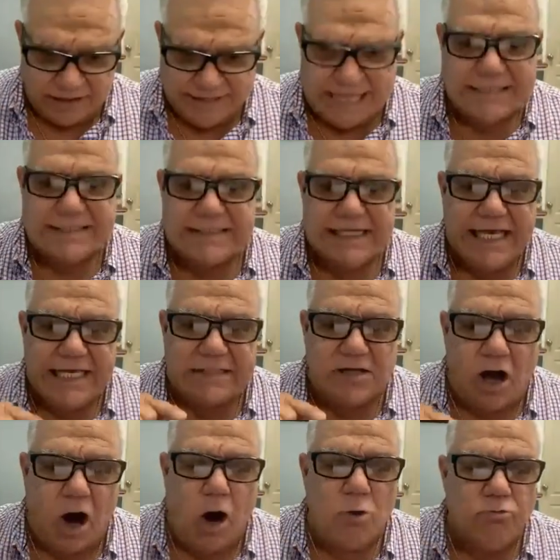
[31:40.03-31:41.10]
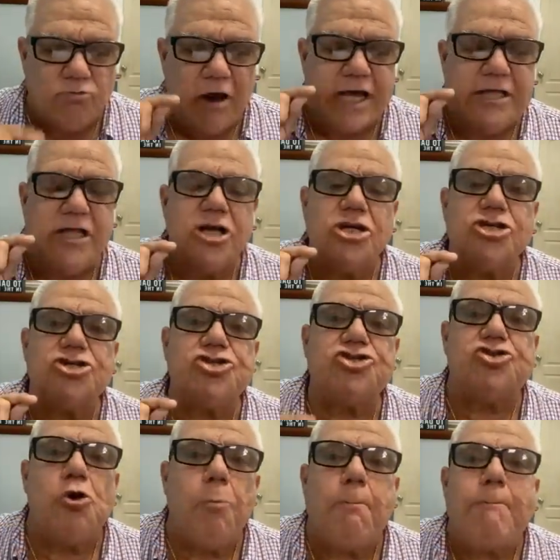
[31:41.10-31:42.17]
Because this is outright
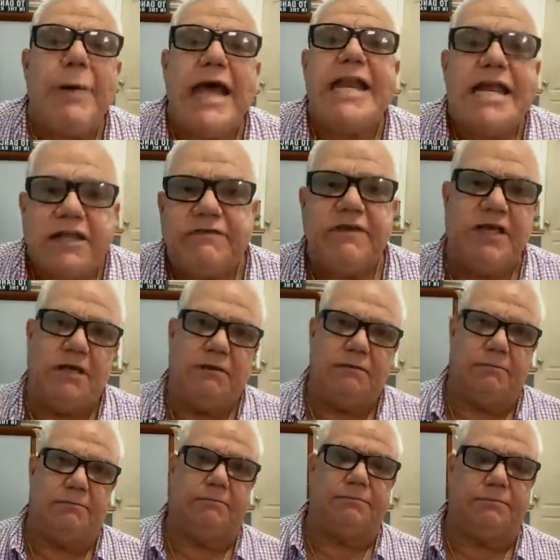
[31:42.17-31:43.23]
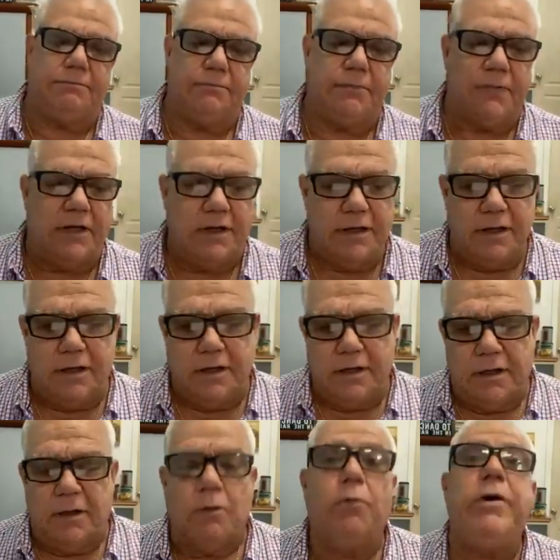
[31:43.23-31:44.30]
stupidity.
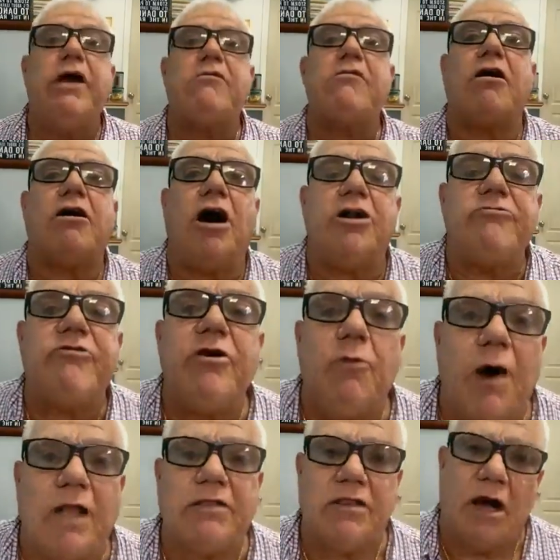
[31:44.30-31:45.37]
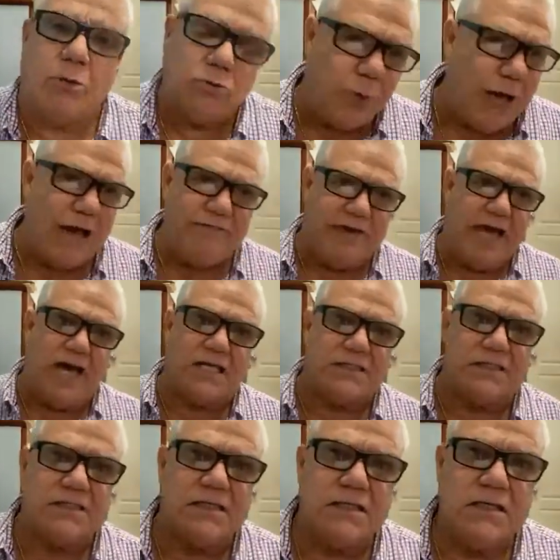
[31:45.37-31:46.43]
We are a country, what now, 12
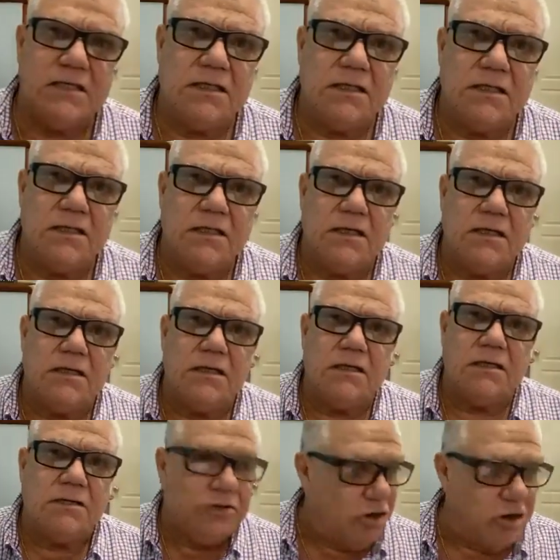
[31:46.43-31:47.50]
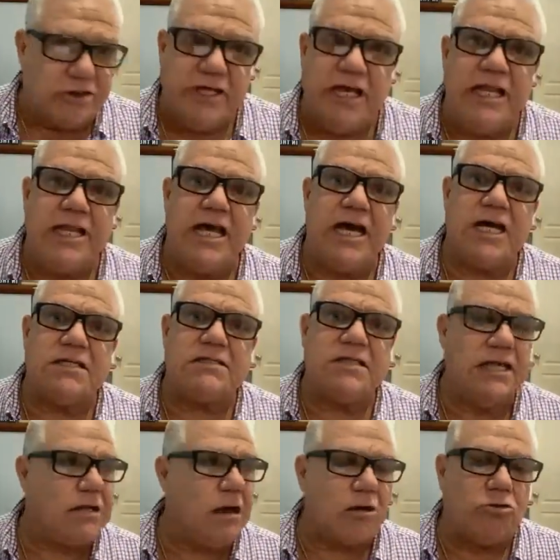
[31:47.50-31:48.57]
years? 13
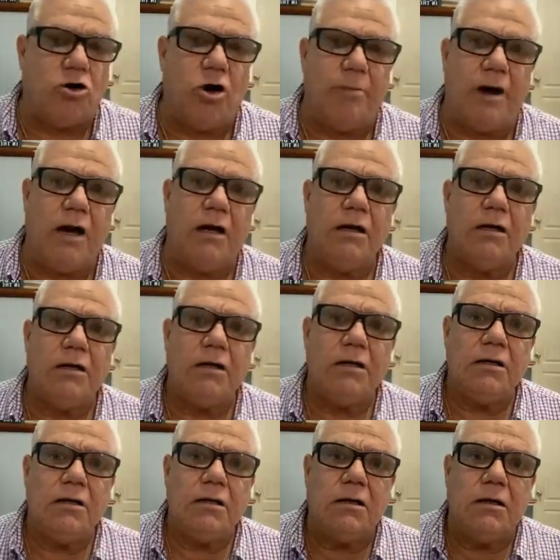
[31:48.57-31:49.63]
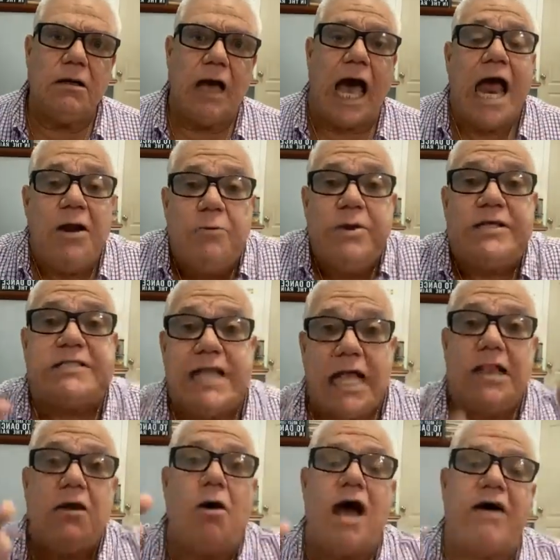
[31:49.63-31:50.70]
years in October? And we
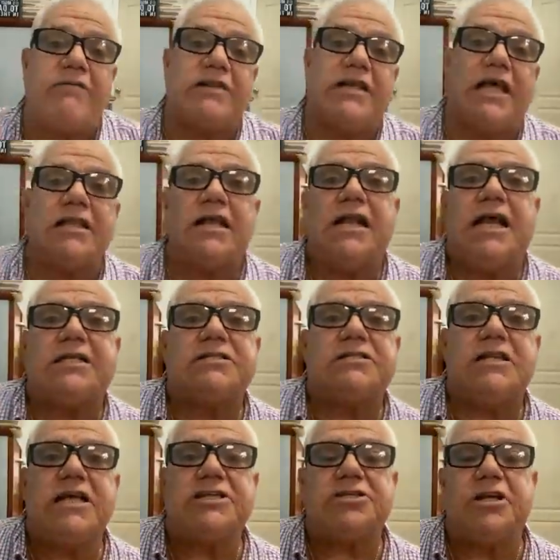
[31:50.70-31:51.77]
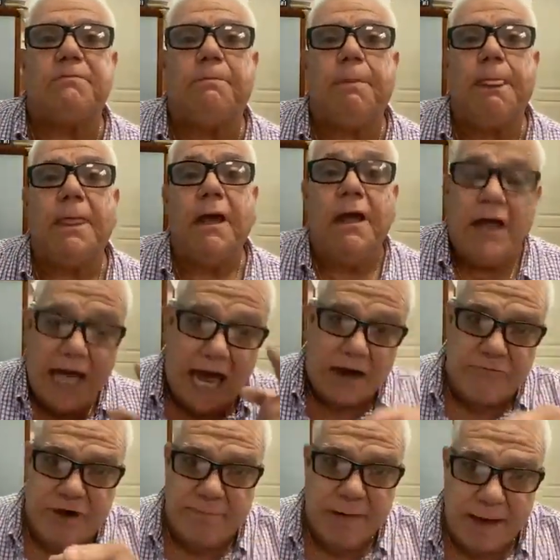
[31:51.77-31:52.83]
still don't have a tender legislation.
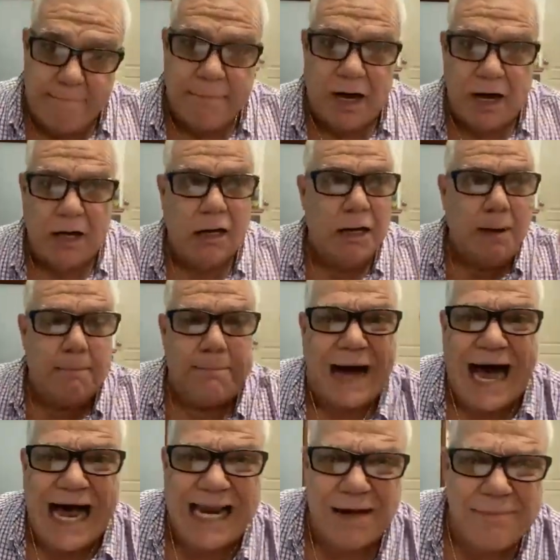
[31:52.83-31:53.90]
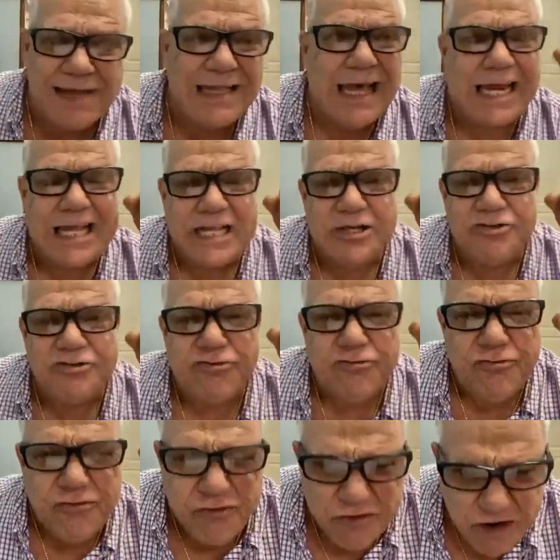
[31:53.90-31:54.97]
And remember, Parliament had
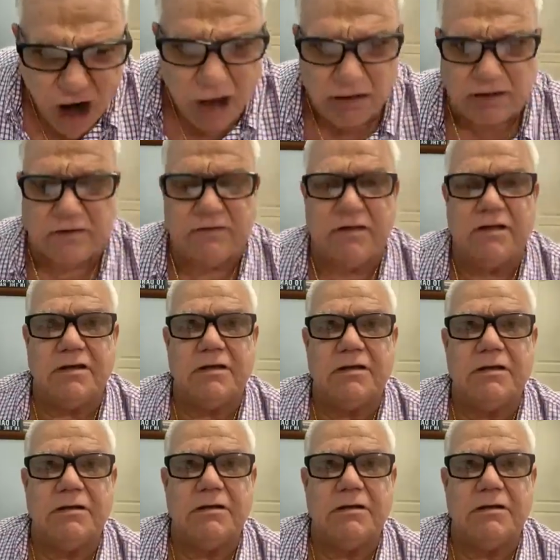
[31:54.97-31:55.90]
instruct